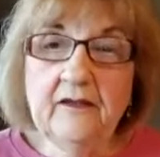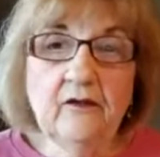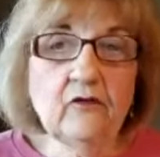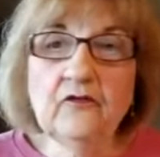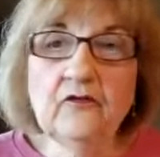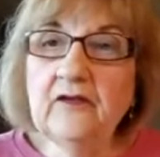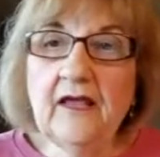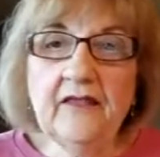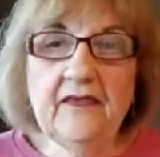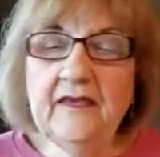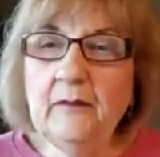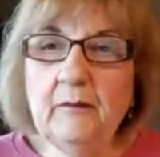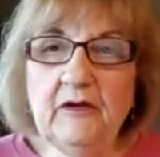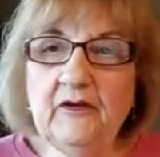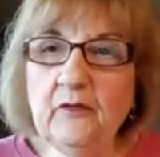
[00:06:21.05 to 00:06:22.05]
There's
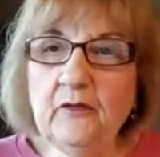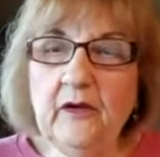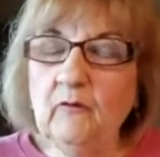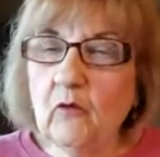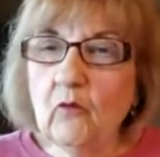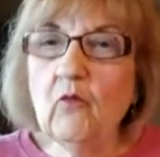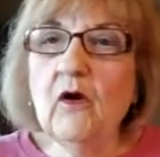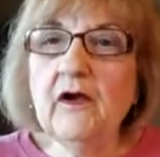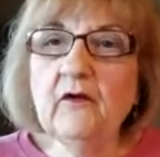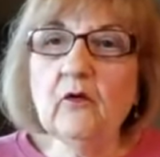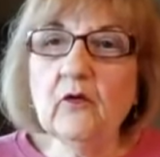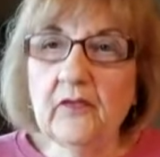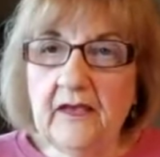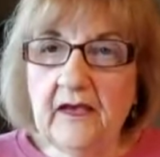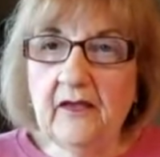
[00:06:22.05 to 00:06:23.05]
nothing in between. We're one
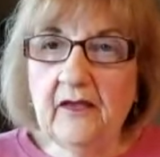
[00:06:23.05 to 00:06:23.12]
or the